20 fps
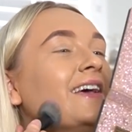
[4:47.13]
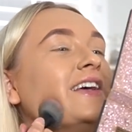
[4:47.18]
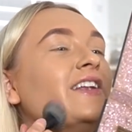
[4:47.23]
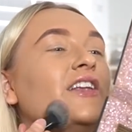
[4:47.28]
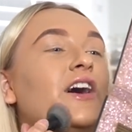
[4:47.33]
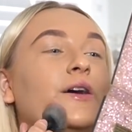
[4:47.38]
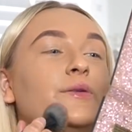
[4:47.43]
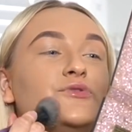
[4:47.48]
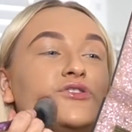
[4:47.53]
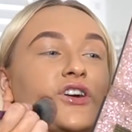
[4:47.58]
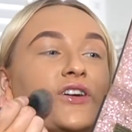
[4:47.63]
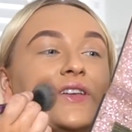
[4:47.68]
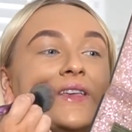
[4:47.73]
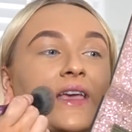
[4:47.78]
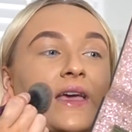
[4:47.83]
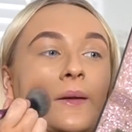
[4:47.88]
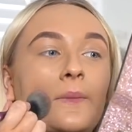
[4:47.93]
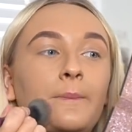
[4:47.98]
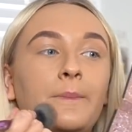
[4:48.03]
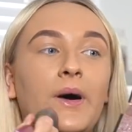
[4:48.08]
No, I'm
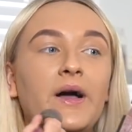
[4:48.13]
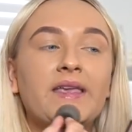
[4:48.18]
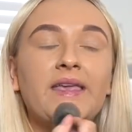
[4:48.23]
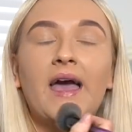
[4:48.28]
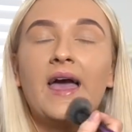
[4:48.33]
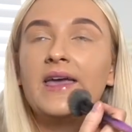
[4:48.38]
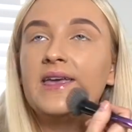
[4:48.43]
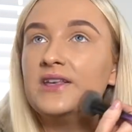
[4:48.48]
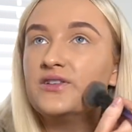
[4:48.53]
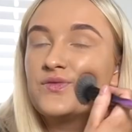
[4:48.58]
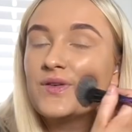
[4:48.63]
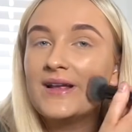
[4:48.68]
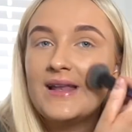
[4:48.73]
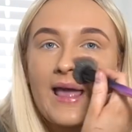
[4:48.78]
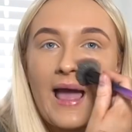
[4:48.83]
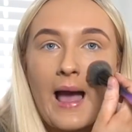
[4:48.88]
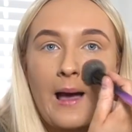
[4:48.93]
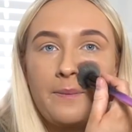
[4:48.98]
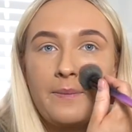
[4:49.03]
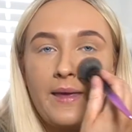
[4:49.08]
joking, but yeah, he's really
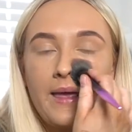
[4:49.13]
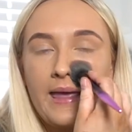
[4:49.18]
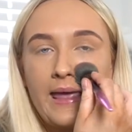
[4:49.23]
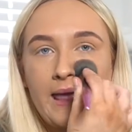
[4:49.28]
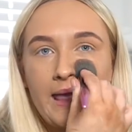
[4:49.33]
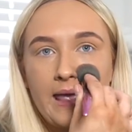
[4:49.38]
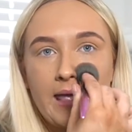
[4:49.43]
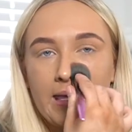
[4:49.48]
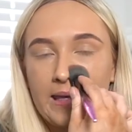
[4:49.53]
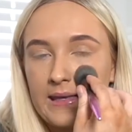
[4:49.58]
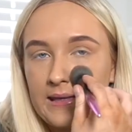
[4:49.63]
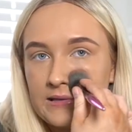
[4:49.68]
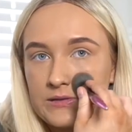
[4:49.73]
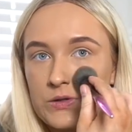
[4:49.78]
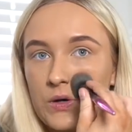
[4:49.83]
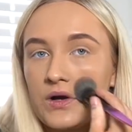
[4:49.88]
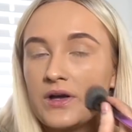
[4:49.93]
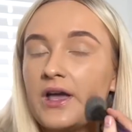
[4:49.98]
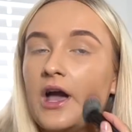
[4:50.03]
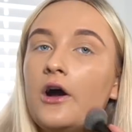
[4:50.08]
happy. He's
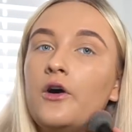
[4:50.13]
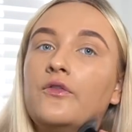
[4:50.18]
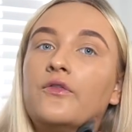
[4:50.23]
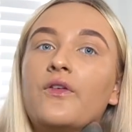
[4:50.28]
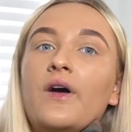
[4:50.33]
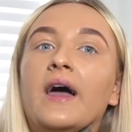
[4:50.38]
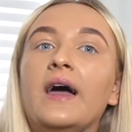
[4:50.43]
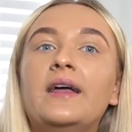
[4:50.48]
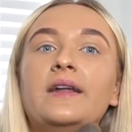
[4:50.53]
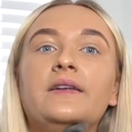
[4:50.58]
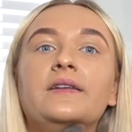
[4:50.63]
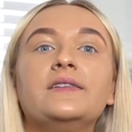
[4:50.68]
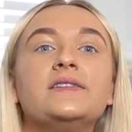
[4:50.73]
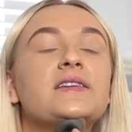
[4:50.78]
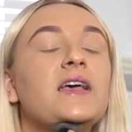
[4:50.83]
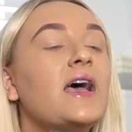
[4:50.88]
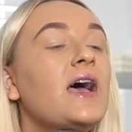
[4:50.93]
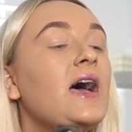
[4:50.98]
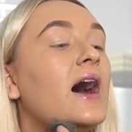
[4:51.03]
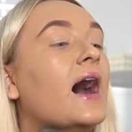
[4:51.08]
got a girlfriend
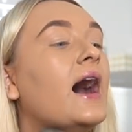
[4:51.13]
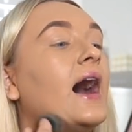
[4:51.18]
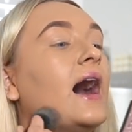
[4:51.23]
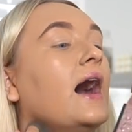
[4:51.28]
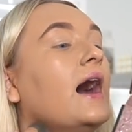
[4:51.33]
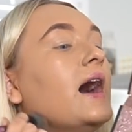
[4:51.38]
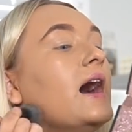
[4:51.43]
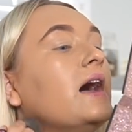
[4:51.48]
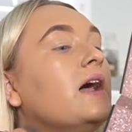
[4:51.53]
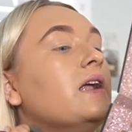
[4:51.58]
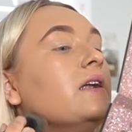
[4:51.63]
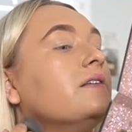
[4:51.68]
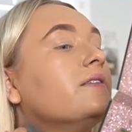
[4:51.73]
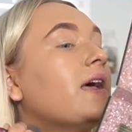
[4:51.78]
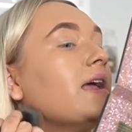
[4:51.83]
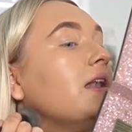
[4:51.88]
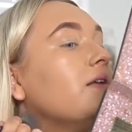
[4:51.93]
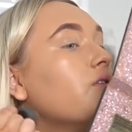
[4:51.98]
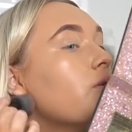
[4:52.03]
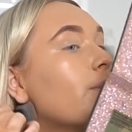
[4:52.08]
and
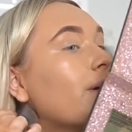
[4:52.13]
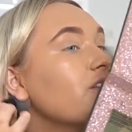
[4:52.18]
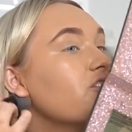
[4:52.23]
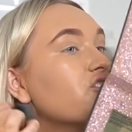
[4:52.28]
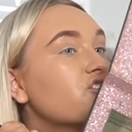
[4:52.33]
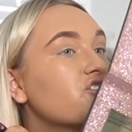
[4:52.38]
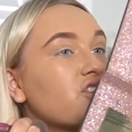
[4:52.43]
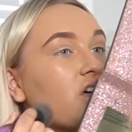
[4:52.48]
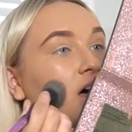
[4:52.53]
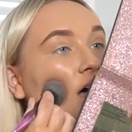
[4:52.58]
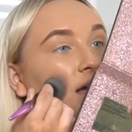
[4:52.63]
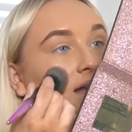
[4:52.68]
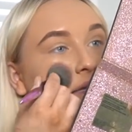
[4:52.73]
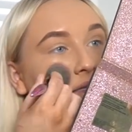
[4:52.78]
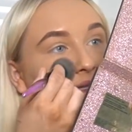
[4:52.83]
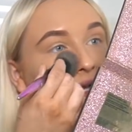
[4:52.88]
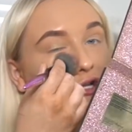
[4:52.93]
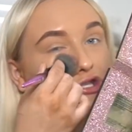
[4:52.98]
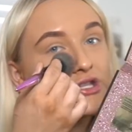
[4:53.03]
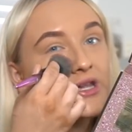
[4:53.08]
they live in Manchester, and
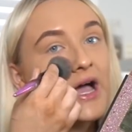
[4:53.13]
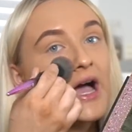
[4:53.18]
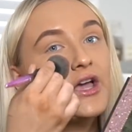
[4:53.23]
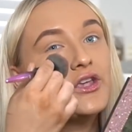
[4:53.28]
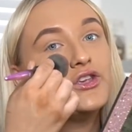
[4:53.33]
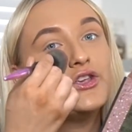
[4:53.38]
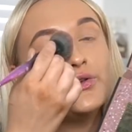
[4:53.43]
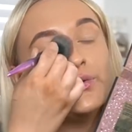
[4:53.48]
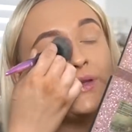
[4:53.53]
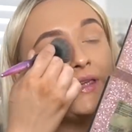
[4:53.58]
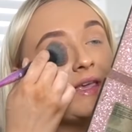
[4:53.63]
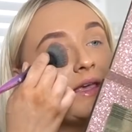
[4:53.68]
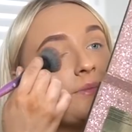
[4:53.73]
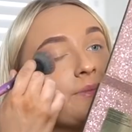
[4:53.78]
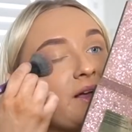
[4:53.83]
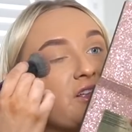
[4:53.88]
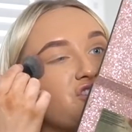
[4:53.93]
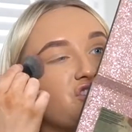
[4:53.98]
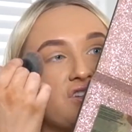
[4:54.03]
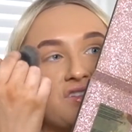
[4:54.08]
he's actually at uni in
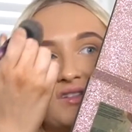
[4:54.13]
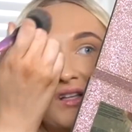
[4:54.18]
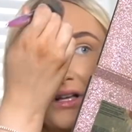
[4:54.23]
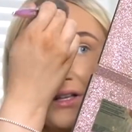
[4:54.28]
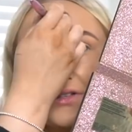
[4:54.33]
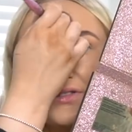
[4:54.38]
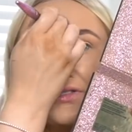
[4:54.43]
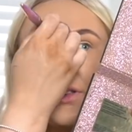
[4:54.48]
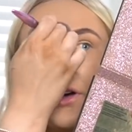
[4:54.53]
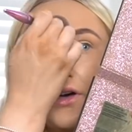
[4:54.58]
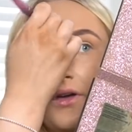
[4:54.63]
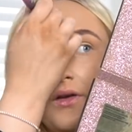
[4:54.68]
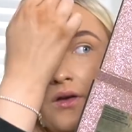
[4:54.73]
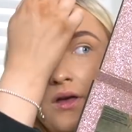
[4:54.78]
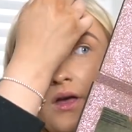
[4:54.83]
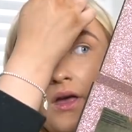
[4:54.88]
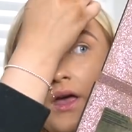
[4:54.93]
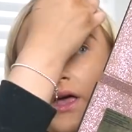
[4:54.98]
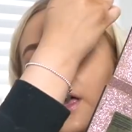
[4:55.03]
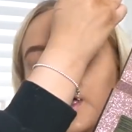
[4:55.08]
Manchester. So
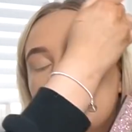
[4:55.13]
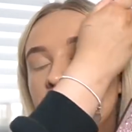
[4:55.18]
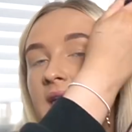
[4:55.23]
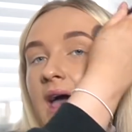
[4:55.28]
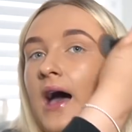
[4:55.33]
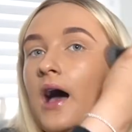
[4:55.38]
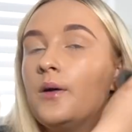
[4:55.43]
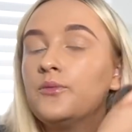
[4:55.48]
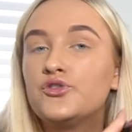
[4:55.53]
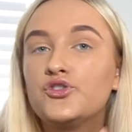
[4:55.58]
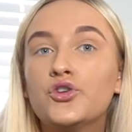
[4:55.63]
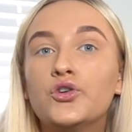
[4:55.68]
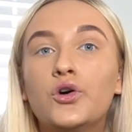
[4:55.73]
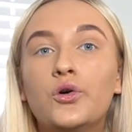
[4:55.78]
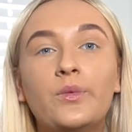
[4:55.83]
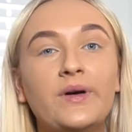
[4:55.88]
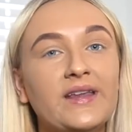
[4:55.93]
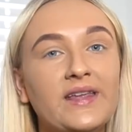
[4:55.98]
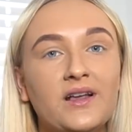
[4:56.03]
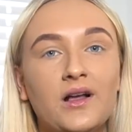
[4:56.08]
yeah, I'm sure
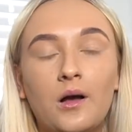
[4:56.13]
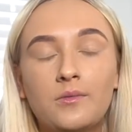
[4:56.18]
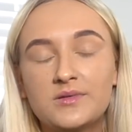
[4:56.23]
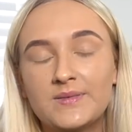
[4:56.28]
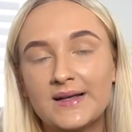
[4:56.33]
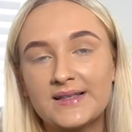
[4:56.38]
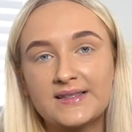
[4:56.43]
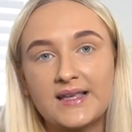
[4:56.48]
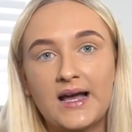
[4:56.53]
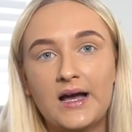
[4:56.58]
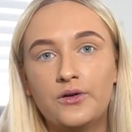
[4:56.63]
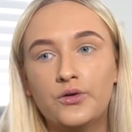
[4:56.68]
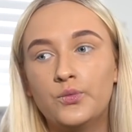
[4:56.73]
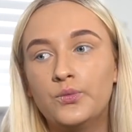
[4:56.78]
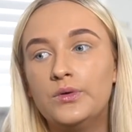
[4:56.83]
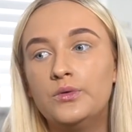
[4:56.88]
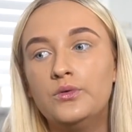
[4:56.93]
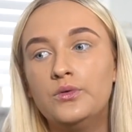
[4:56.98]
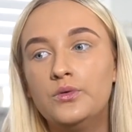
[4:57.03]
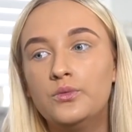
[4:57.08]
when he comes back down,
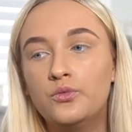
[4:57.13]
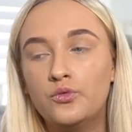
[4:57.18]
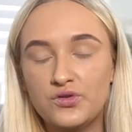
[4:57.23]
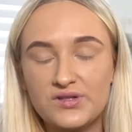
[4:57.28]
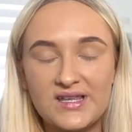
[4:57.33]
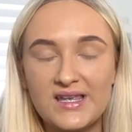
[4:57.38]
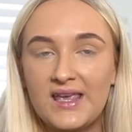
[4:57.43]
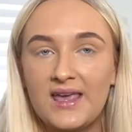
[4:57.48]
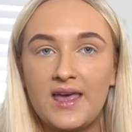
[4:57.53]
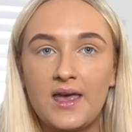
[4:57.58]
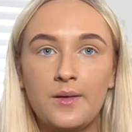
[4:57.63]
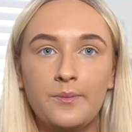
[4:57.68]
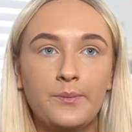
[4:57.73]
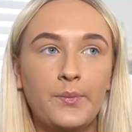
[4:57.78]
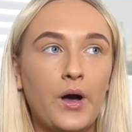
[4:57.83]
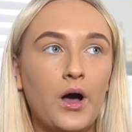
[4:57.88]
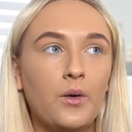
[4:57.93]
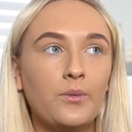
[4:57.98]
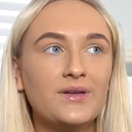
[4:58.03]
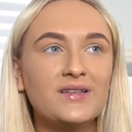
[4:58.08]
we will see him,
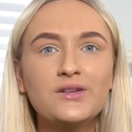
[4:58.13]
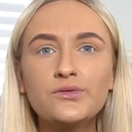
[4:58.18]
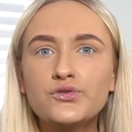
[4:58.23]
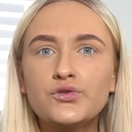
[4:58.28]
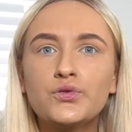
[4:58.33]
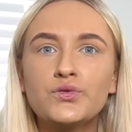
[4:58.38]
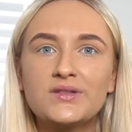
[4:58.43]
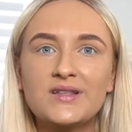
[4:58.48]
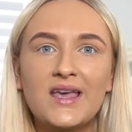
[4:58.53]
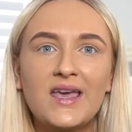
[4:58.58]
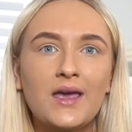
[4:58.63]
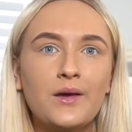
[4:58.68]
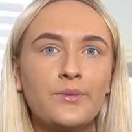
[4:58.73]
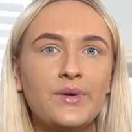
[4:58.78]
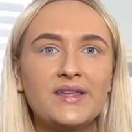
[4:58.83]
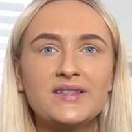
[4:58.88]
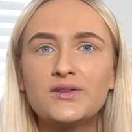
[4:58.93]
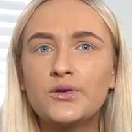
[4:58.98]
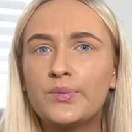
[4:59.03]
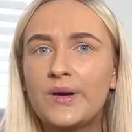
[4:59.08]
but we still talk to him.
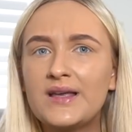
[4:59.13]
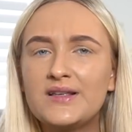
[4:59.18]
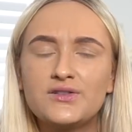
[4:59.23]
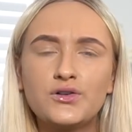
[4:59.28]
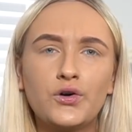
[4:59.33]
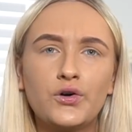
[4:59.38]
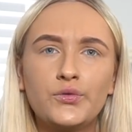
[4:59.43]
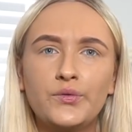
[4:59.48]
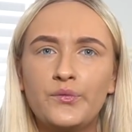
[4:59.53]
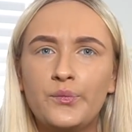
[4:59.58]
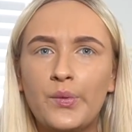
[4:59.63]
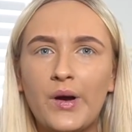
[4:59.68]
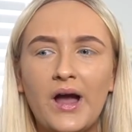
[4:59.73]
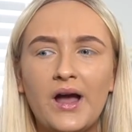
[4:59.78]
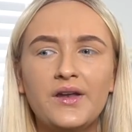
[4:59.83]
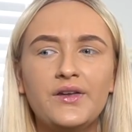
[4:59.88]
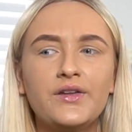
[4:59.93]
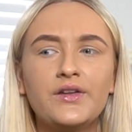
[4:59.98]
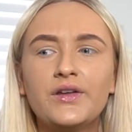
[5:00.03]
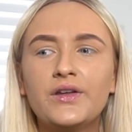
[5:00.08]
He still plays COD with
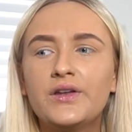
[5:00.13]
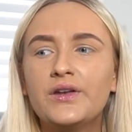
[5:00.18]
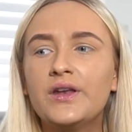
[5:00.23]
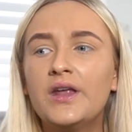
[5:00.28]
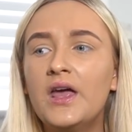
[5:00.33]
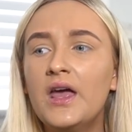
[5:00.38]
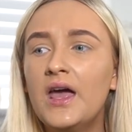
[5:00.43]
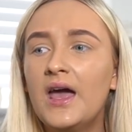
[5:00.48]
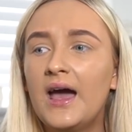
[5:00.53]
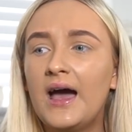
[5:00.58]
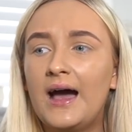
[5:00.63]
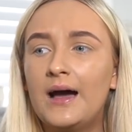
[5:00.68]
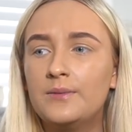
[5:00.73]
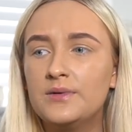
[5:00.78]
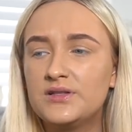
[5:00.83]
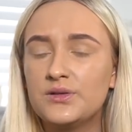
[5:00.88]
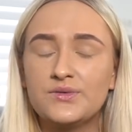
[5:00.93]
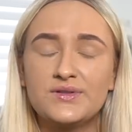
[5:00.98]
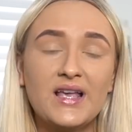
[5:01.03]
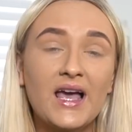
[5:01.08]
Brandon, and
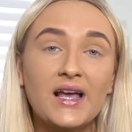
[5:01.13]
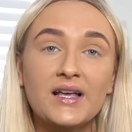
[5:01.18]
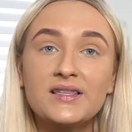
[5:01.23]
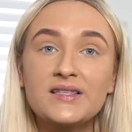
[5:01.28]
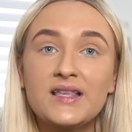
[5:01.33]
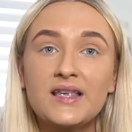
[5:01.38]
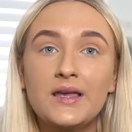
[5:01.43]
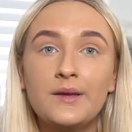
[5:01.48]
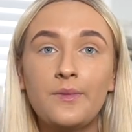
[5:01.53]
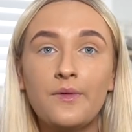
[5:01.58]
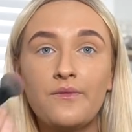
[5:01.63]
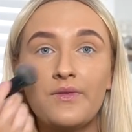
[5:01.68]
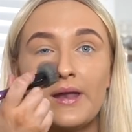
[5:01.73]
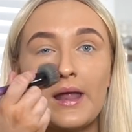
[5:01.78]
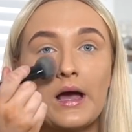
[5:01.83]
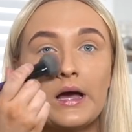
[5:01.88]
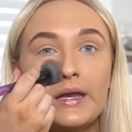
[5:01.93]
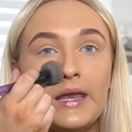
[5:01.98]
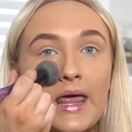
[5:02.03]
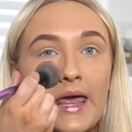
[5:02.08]
we still text him every
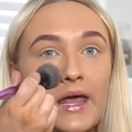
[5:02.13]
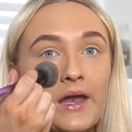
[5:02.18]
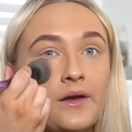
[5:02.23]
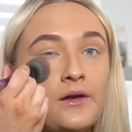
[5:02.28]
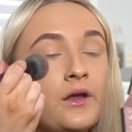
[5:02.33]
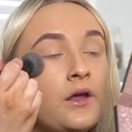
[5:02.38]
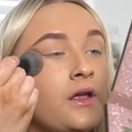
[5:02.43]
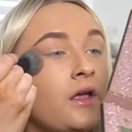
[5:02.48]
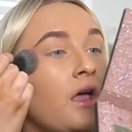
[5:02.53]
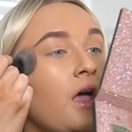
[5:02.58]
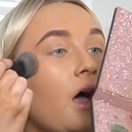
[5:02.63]
now and then.